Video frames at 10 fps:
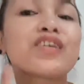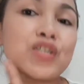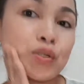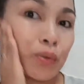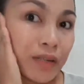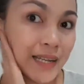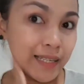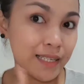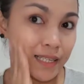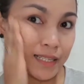So,
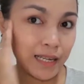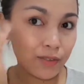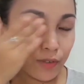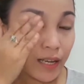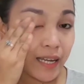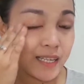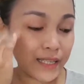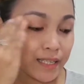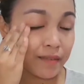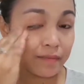let's ano,
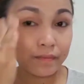guys.